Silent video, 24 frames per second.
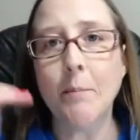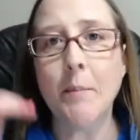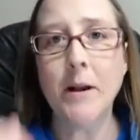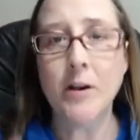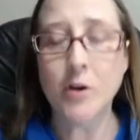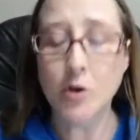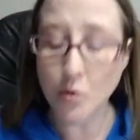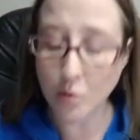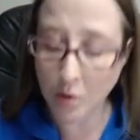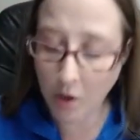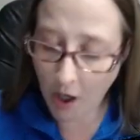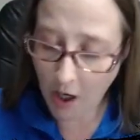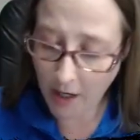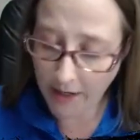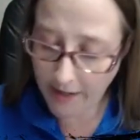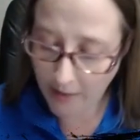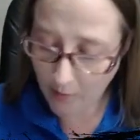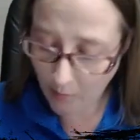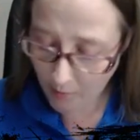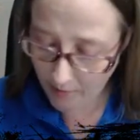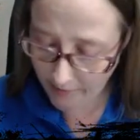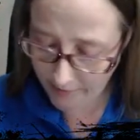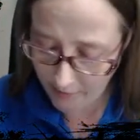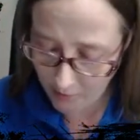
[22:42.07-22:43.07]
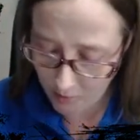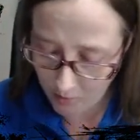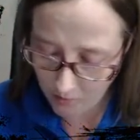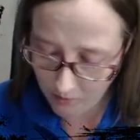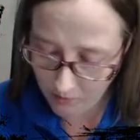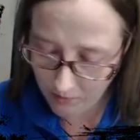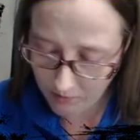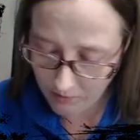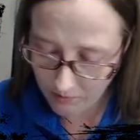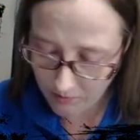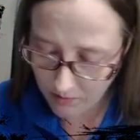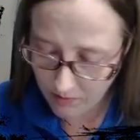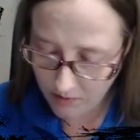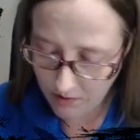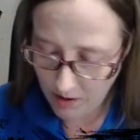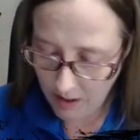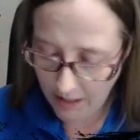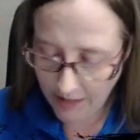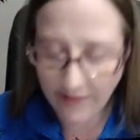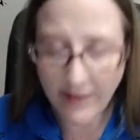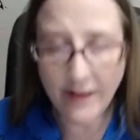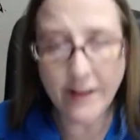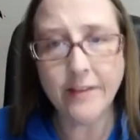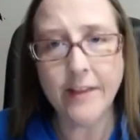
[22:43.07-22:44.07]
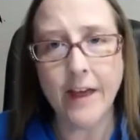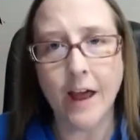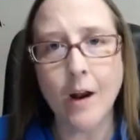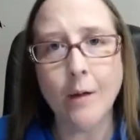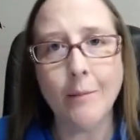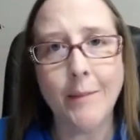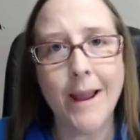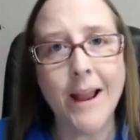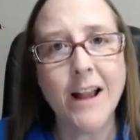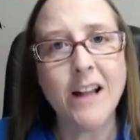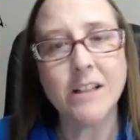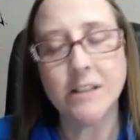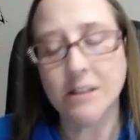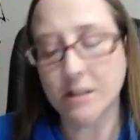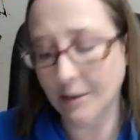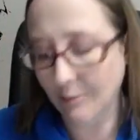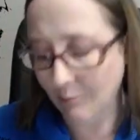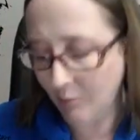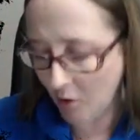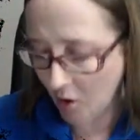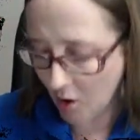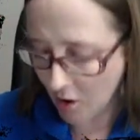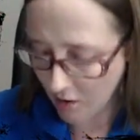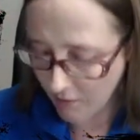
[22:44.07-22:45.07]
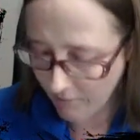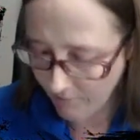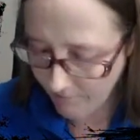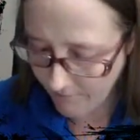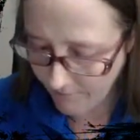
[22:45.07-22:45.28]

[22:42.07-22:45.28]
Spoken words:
and do cutting with you. I think that'll make it simpler.